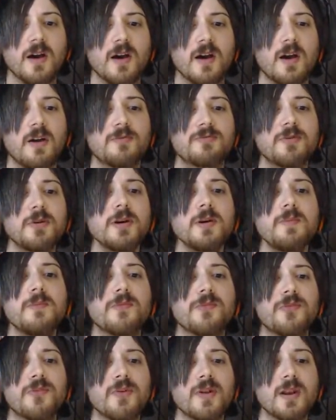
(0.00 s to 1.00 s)
A
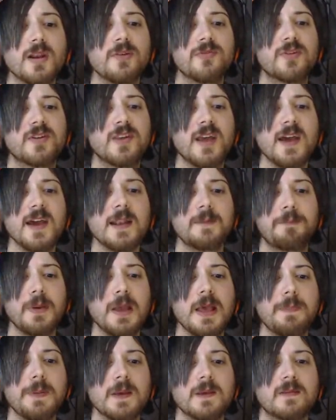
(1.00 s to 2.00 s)
room full of dead
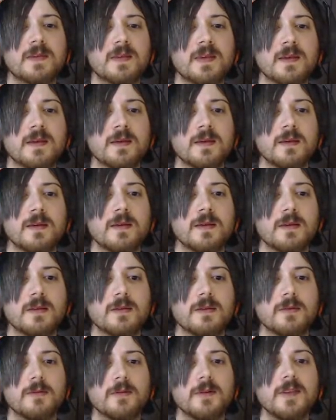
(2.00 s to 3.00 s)
babies.
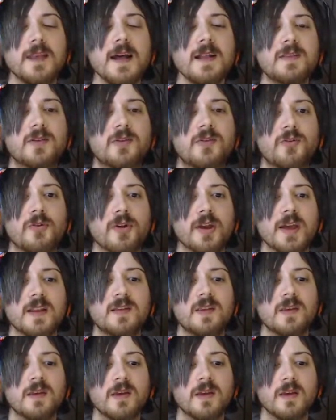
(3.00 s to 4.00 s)
Well, that's
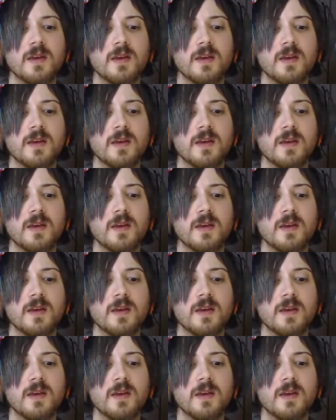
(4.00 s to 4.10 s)
great.